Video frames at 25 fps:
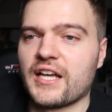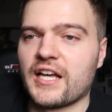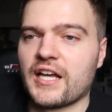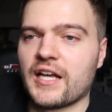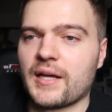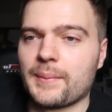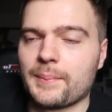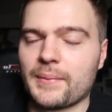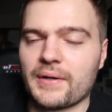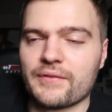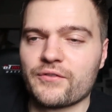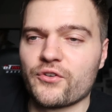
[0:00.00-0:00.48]

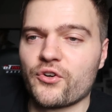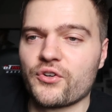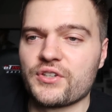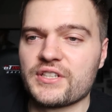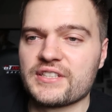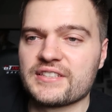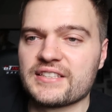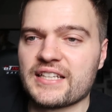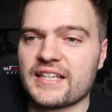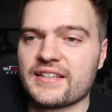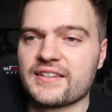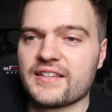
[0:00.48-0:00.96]
I've
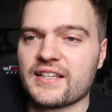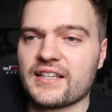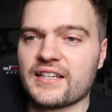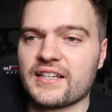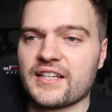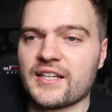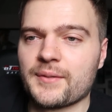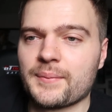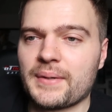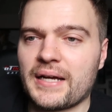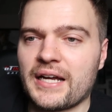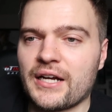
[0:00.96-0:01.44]
already said
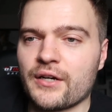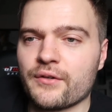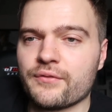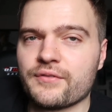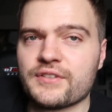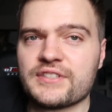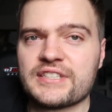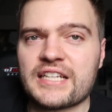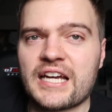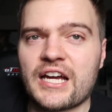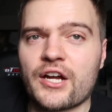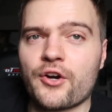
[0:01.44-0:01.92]
that
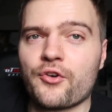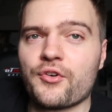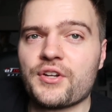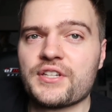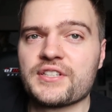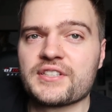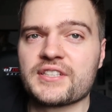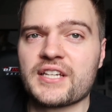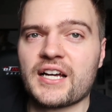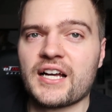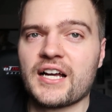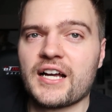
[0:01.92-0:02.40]

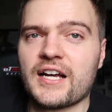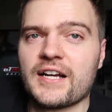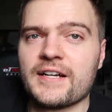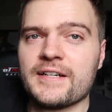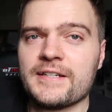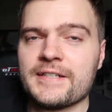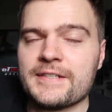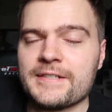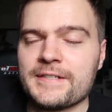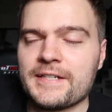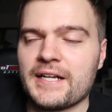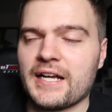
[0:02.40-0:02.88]
AlphaTauri's
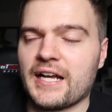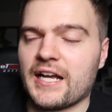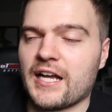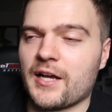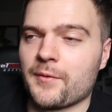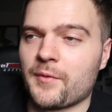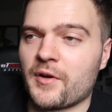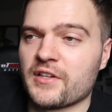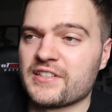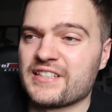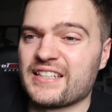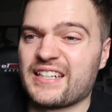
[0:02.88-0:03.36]
car,
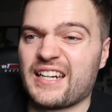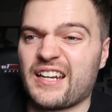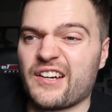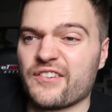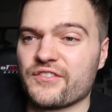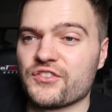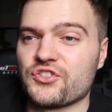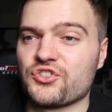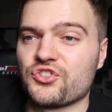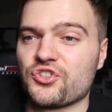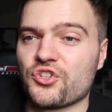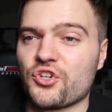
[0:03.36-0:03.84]
I said
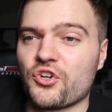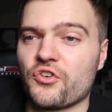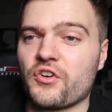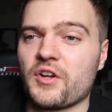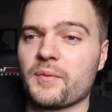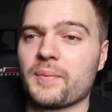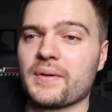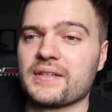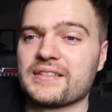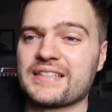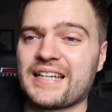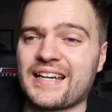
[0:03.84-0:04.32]

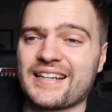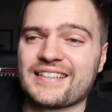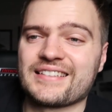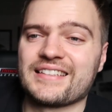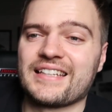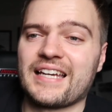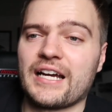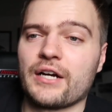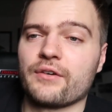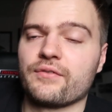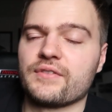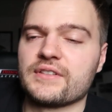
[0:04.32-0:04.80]
AlphaTauri, but it's
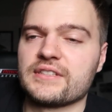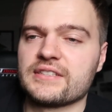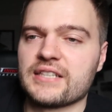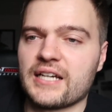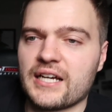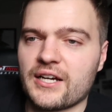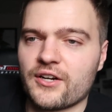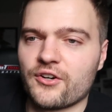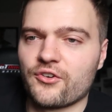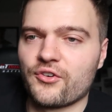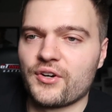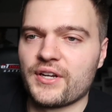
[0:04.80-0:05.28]
actually
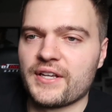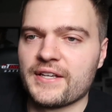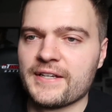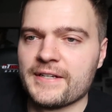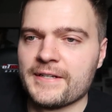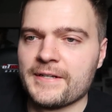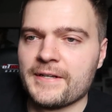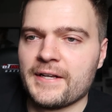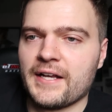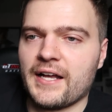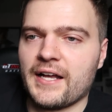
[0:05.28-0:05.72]
AlphaTauri.